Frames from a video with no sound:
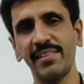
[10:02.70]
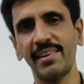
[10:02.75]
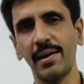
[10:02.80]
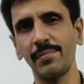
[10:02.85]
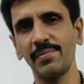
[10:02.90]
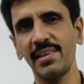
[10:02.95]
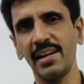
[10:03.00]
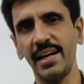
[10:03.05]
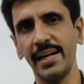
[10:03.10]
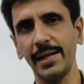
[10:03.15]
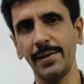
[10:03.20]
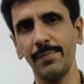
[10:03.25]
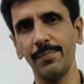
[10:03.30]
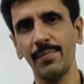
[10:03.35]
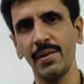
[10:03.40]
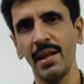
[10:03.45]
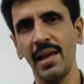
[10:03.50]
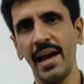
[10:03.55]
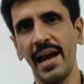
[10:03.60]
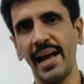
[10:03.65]
some time,
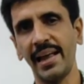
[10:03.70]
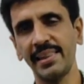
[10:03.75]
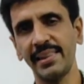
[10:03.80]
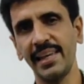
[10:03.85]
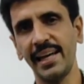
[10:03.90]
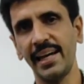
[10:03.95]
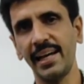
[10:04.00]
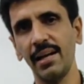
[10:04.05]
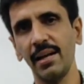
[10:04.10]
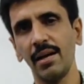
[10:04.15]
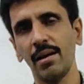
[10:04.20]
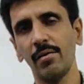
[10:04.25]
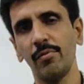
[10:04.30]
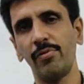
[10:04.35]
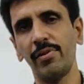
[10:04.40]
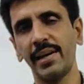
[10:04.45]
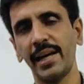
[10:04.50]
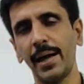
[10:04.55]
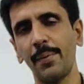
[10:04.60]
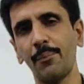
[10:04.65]
and then
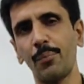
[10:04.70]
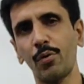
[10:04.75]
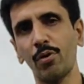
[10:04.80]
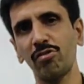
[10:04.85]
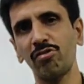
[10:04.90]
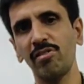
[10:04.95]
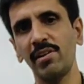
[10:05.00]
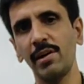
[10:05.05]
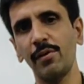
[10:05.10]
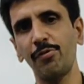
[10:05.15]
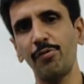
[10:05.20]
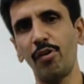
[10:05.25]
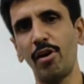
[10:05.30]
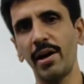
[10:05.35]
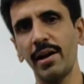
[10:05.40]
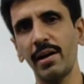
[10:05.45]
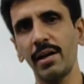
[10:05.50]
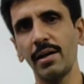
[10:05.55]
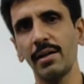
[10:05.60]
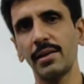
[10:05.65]
we can proceed
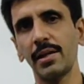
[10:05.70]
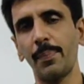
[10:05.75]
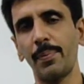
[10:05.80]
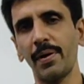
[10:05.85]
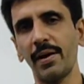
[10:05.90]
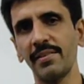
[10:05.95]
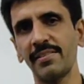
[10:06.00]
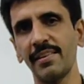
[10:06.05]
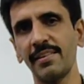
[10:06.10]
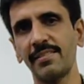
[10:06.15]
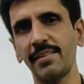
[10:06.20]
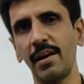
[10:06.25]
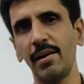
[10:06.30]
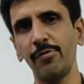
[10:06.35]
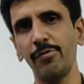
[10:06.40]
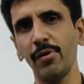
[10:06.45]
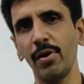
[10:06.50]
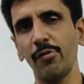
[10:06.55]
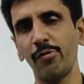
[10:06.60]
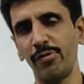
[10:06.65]
for the process
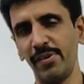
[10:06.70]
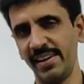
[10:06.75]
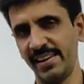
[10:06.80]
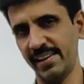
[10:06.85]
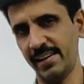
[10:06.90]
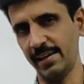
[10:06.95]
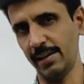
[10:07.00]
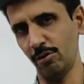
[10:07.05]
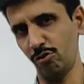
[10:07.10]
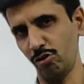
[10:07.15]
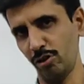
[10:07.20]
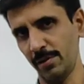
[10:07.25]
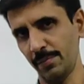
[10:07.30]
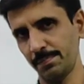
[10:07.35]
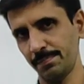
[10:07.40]
of filtration.